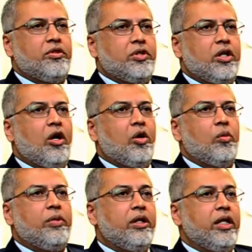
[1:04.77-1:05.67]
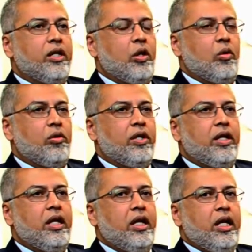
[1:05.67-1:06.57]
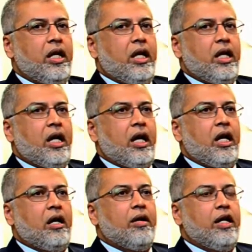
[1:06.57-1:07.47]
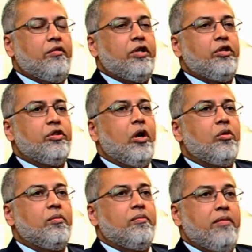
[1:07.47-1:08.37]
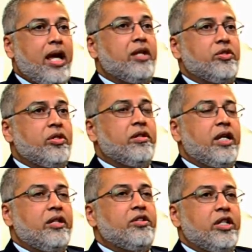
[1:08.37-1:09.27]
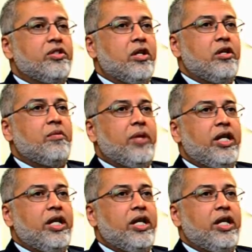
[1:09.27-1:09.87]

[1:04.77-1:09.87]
Chicago Building Code. If you don't master that 600